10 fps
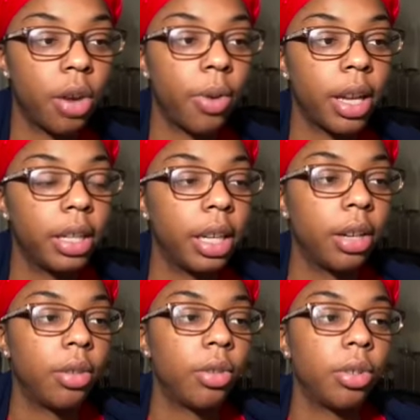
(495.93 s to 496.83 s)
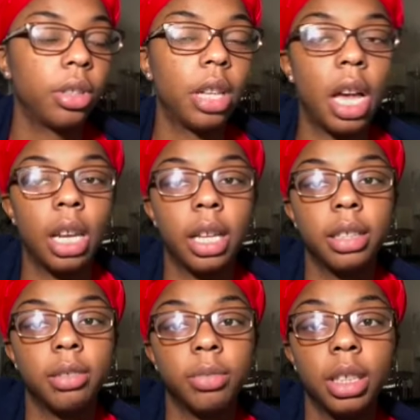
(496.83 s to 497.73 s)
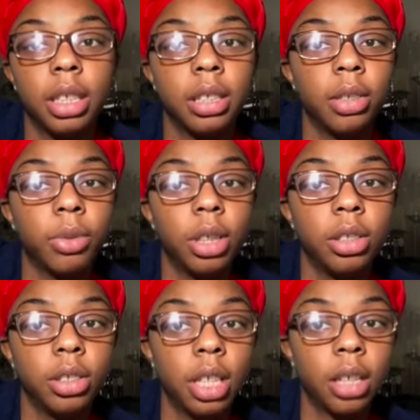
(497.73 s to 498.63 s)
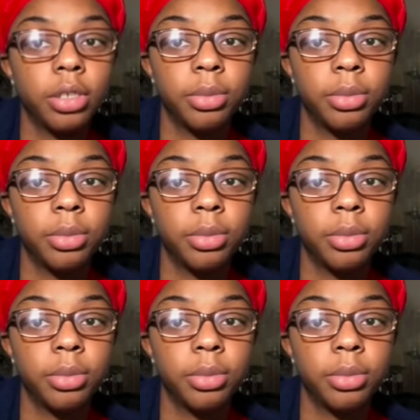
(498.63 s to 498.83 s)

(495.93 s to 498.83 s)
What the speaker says: to write down or highlight some things that really stood out